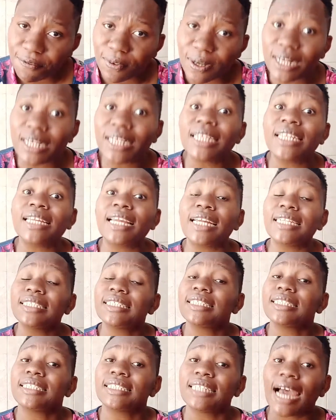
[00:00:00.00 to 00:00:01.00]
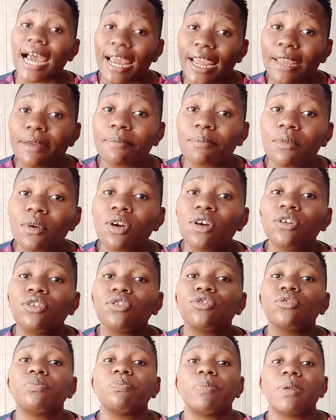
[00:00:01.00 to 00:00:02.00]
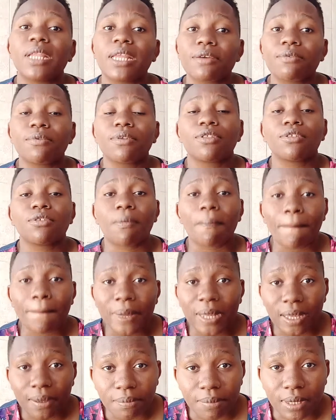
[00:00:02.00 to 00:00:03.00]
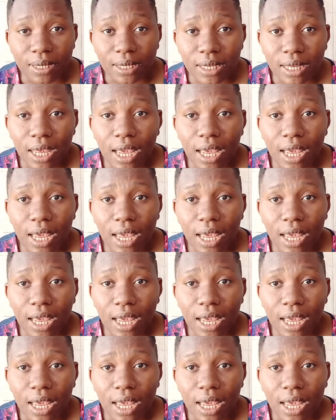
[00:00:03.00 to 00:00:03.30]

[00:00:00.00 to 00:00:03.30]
create time to play with your baby